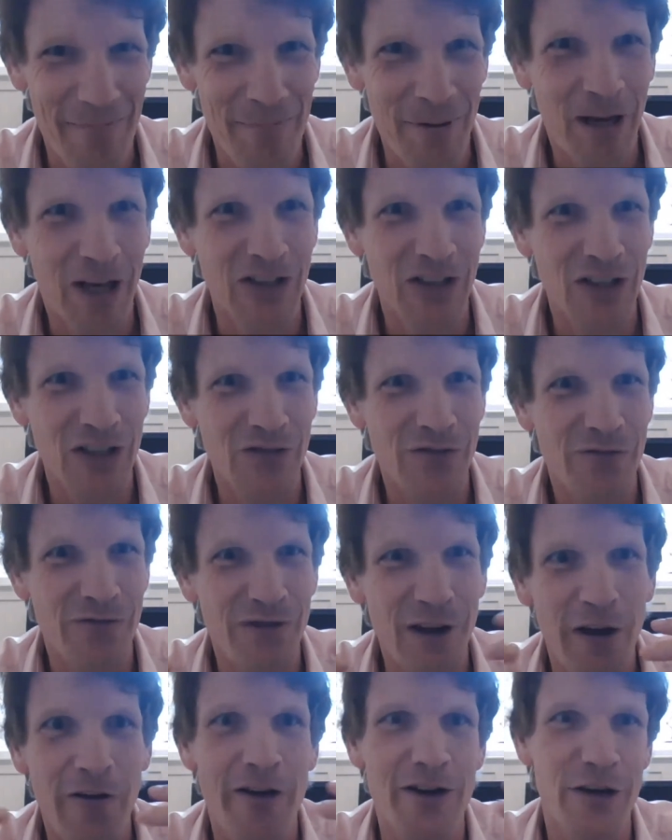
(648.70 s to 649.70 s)
because it's
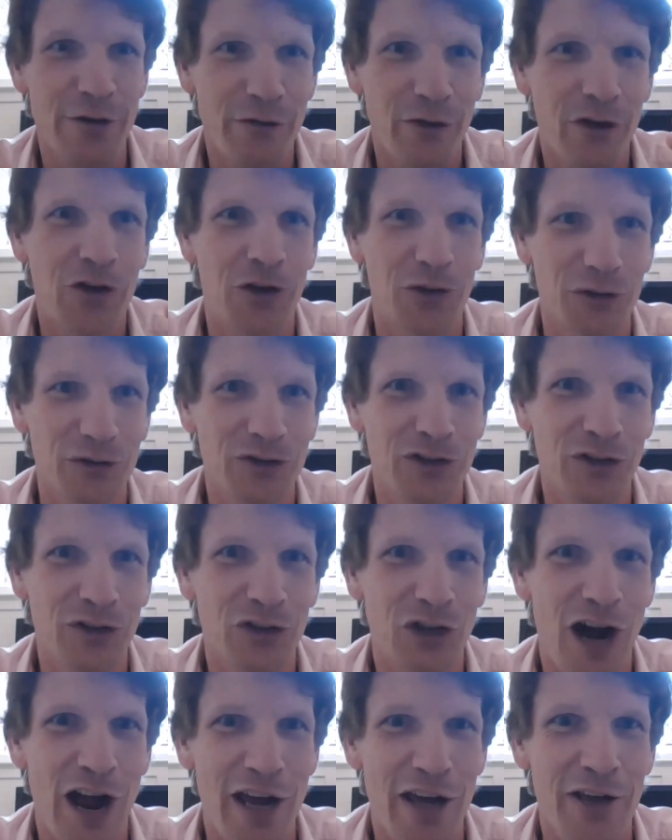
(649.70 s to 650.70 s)
very difficult to
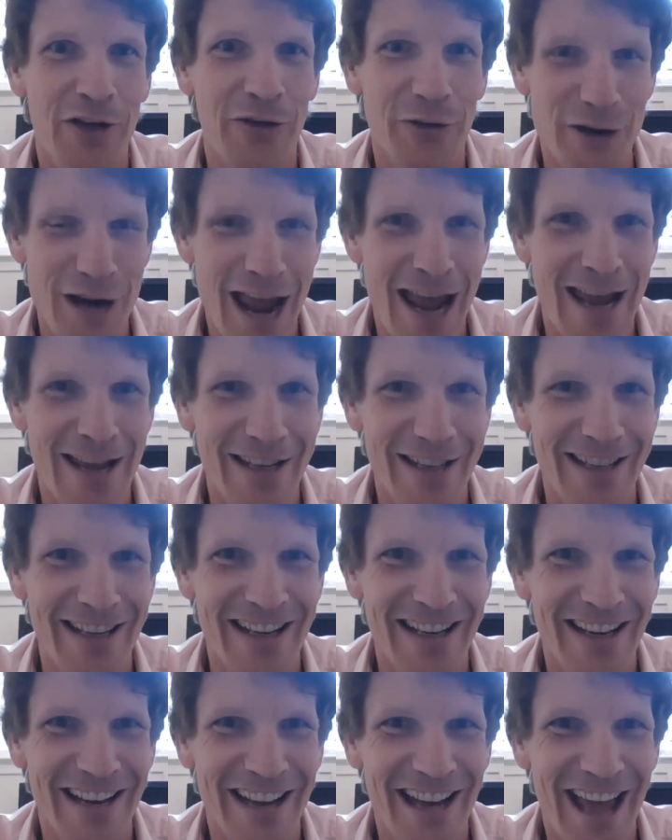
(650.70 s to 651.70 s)
try and create
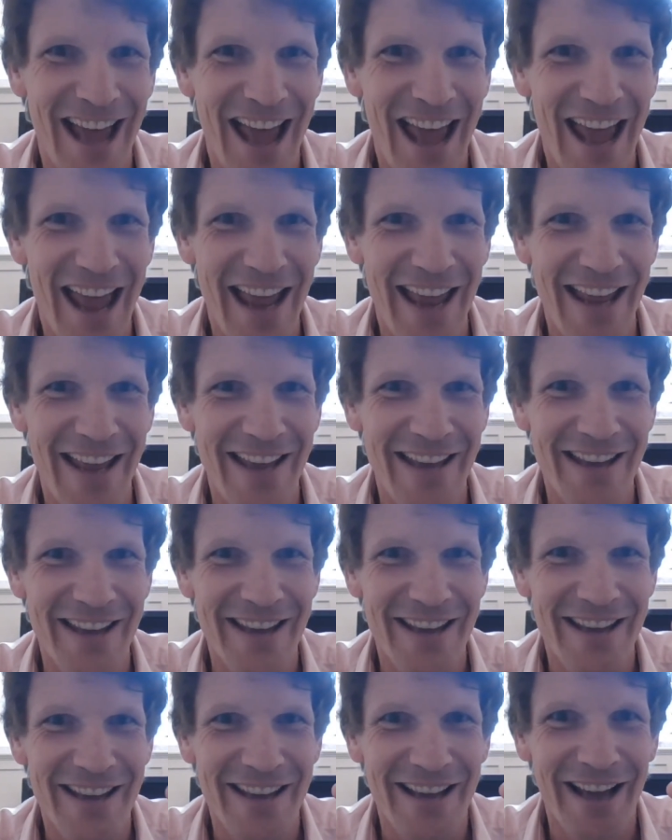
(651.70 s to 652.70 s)
a
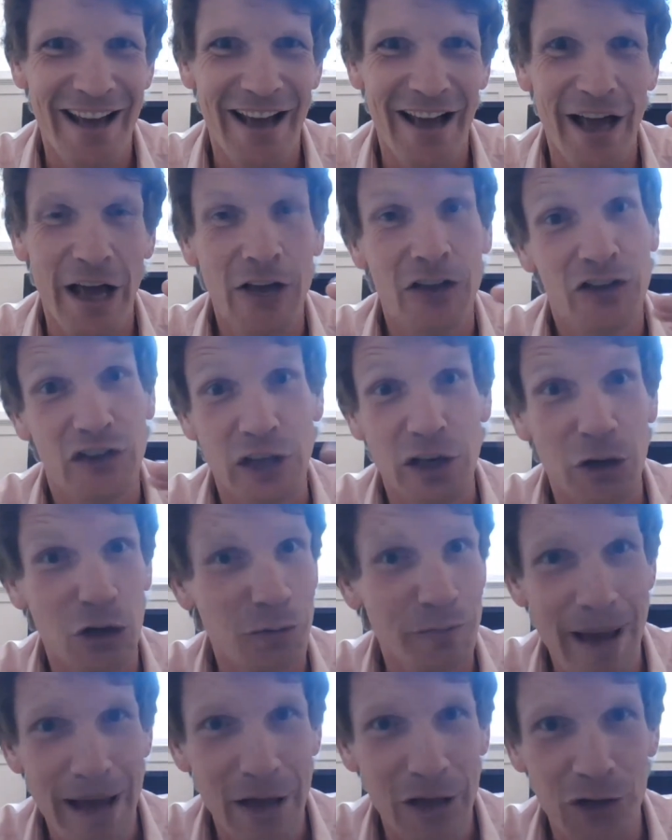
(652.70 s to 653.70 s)

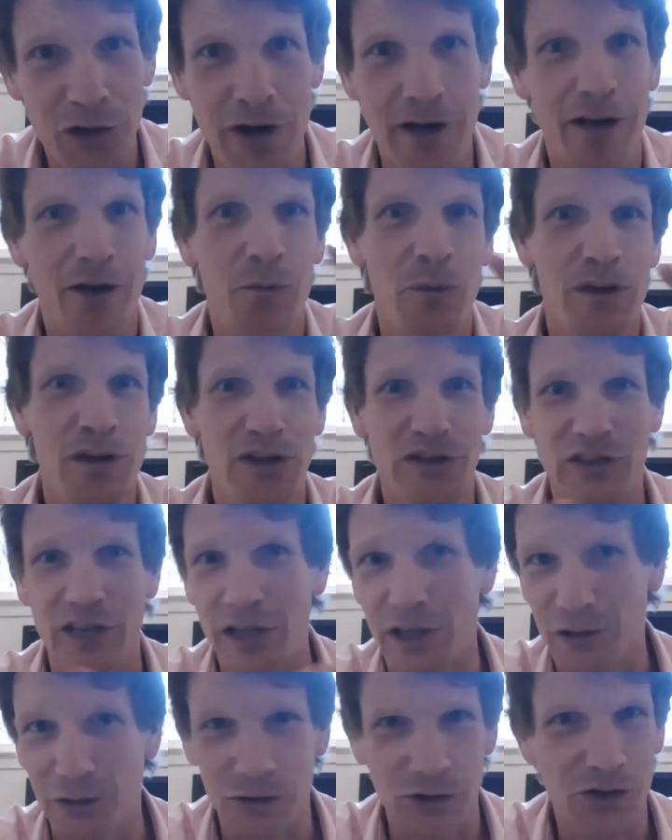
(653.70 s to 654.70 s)
single metric with a
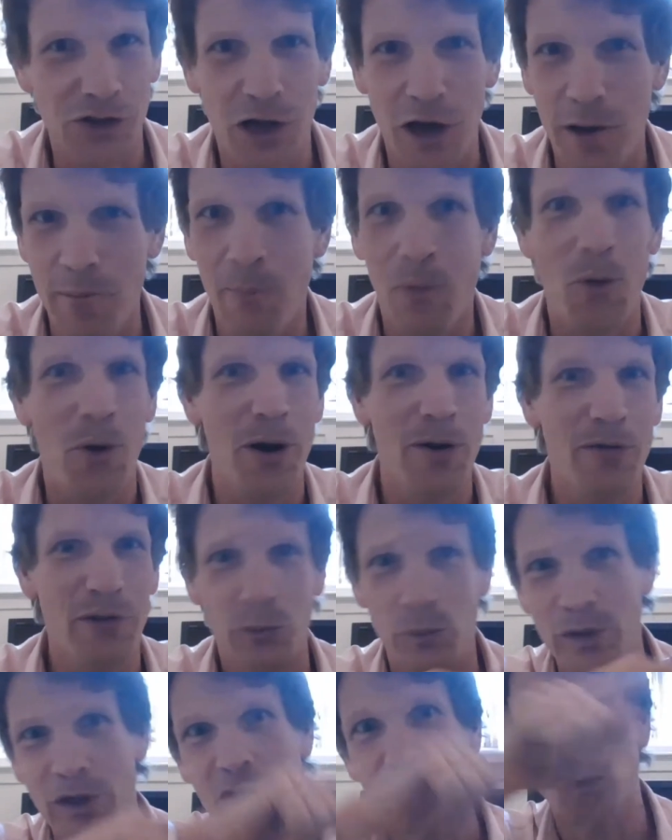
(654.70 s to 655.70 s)
single start point
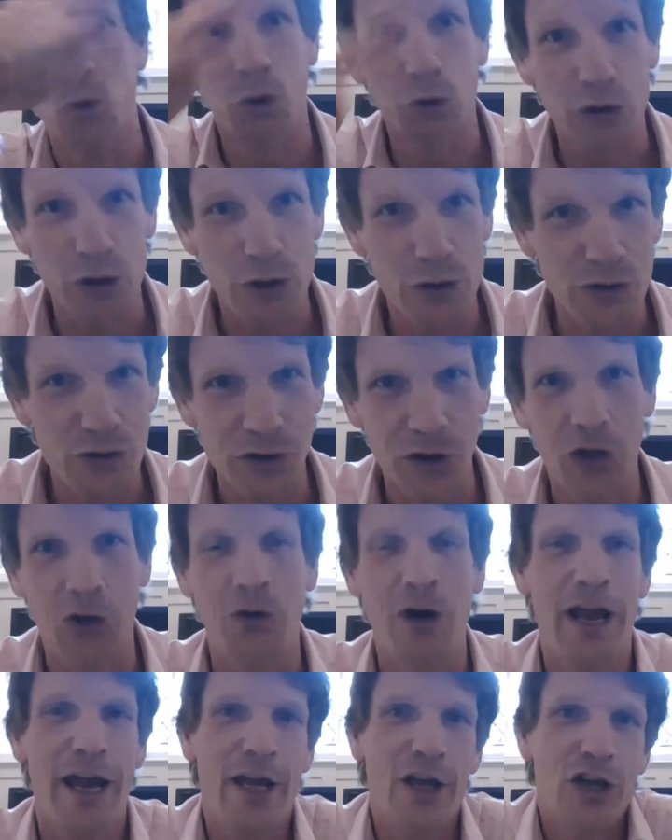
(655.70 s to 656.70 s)
that we can all use to
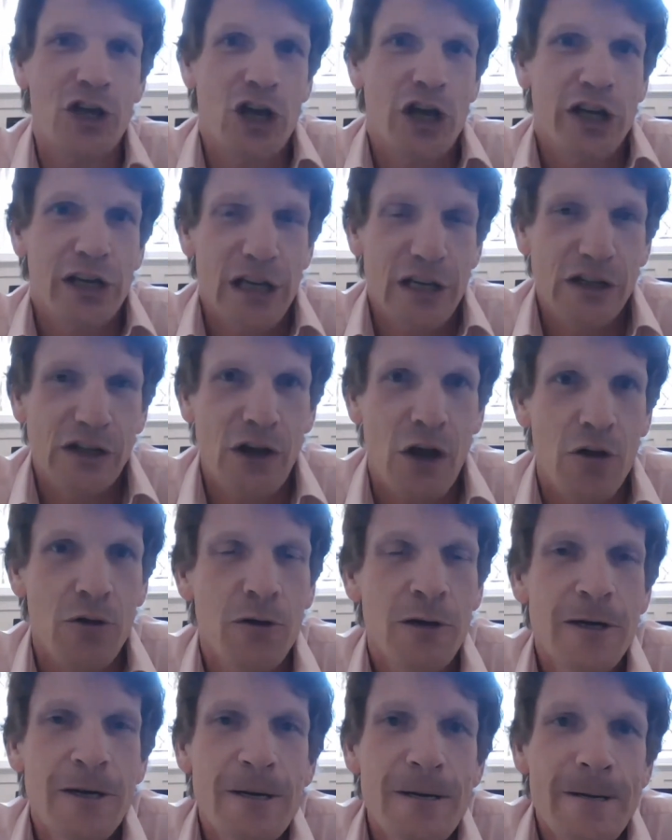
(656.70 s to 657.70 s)
create a journey. So
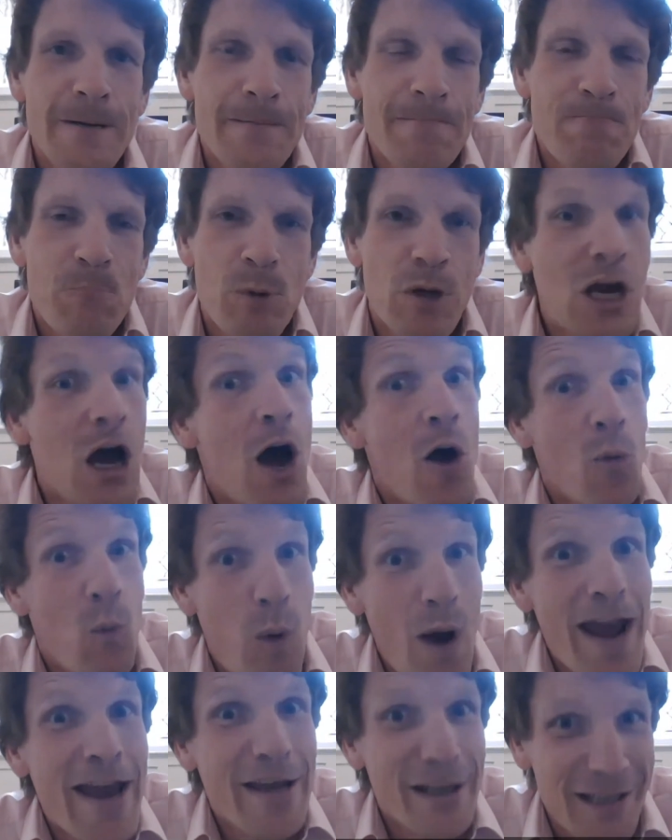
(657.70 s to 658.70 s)
we can't
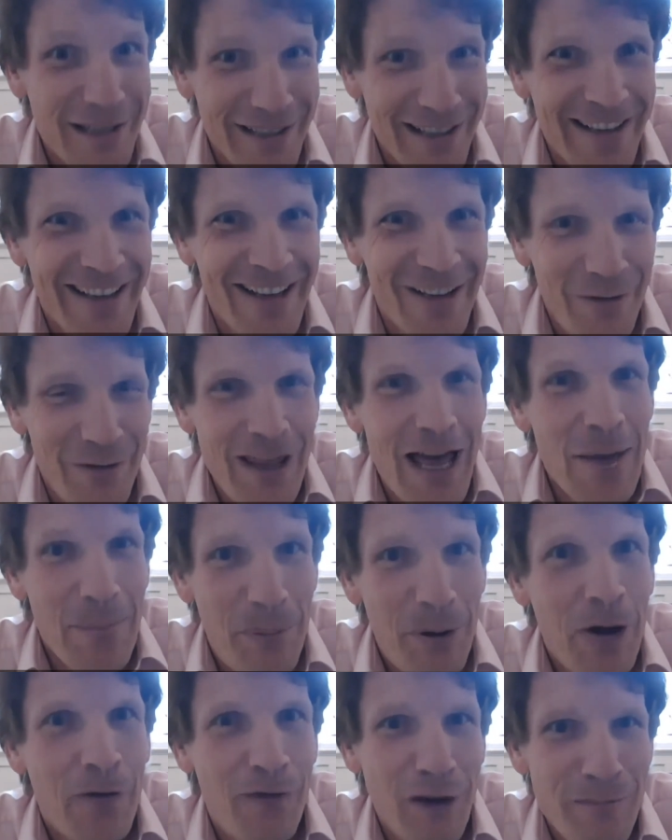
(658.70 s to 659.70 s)
wait for that
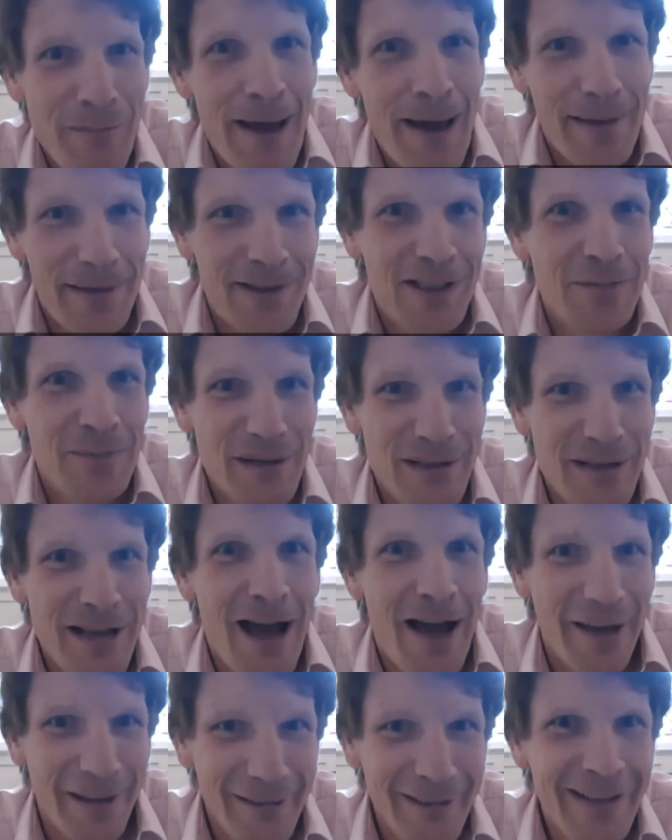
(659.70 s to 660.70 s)
perfect maths to be
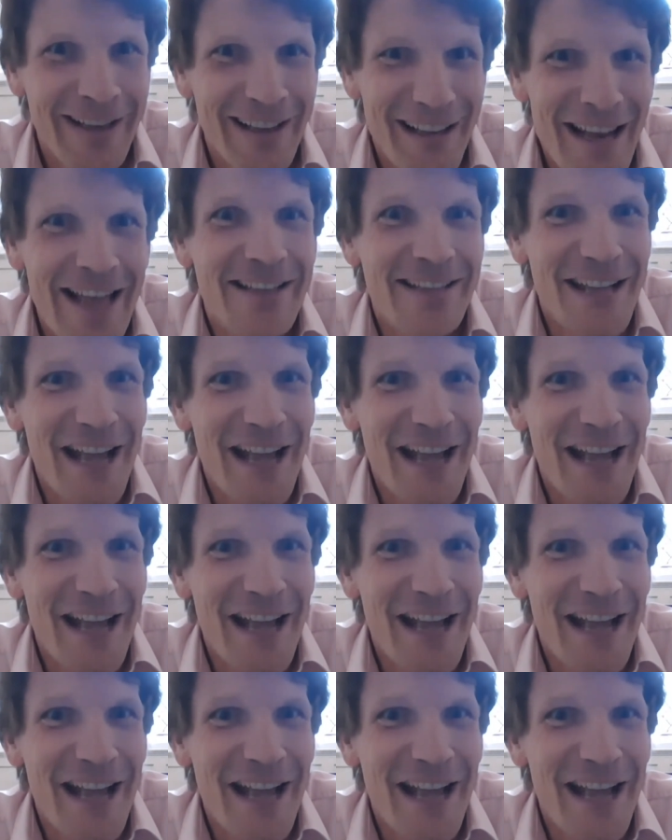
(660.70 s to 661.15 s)
done. Let's